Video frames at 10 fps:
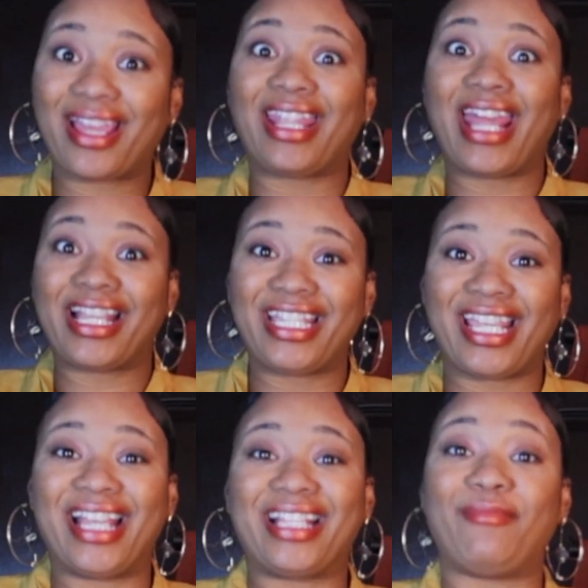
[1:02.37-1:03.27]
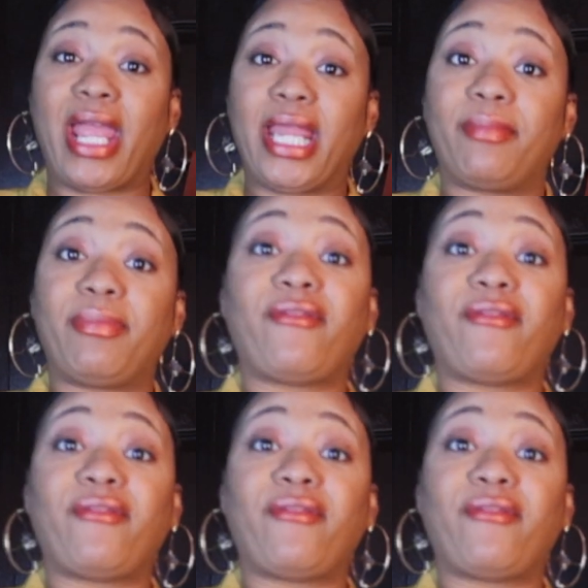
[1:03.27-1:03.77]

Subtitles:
collection is made up of